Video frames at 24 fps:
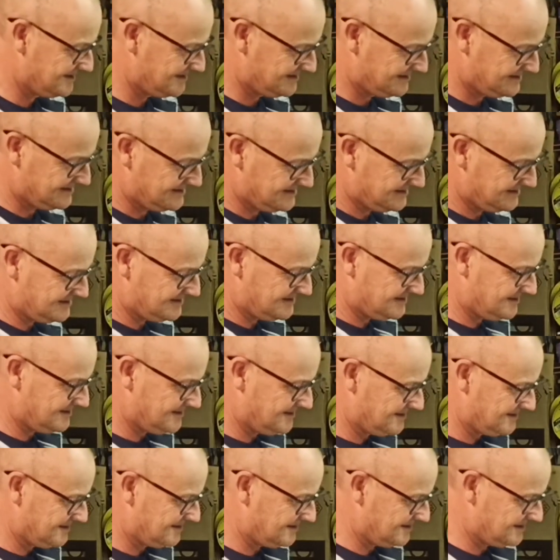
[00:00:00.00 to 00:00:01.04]
Yeah,
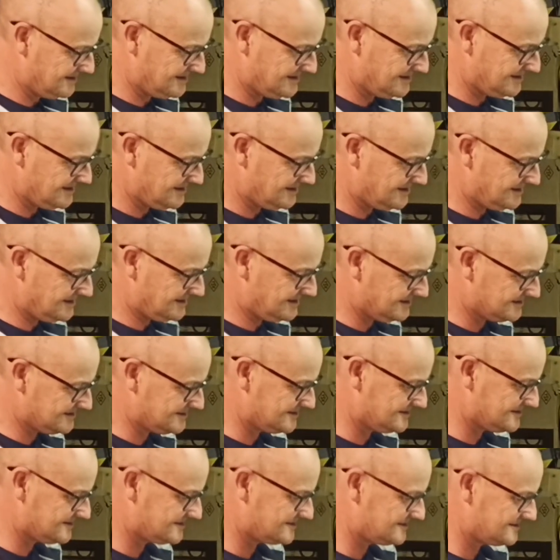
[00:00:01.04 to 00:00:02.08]
I think I
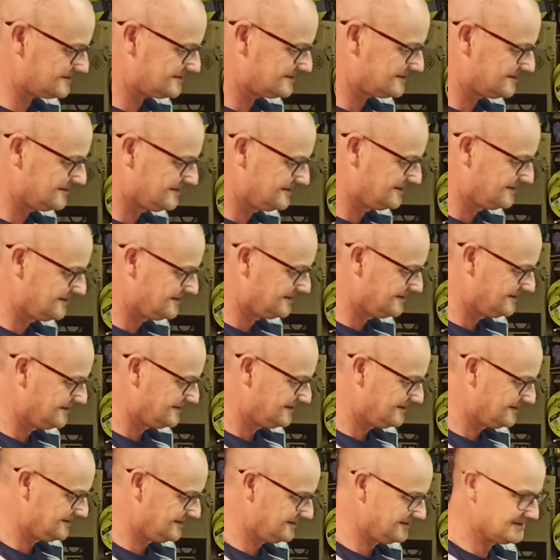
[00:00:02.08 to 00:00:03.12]
was quite
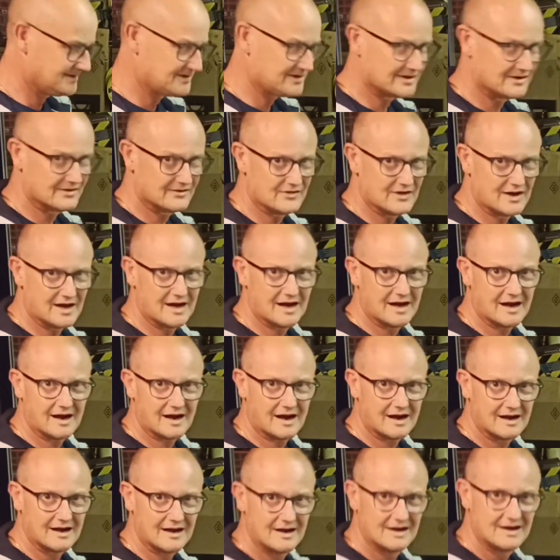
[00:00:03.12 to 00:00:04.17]
oh,
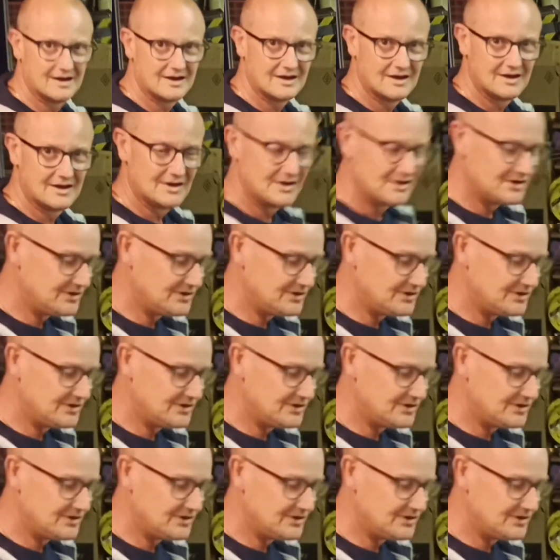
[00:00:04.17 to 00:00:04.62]
hello. Let's have a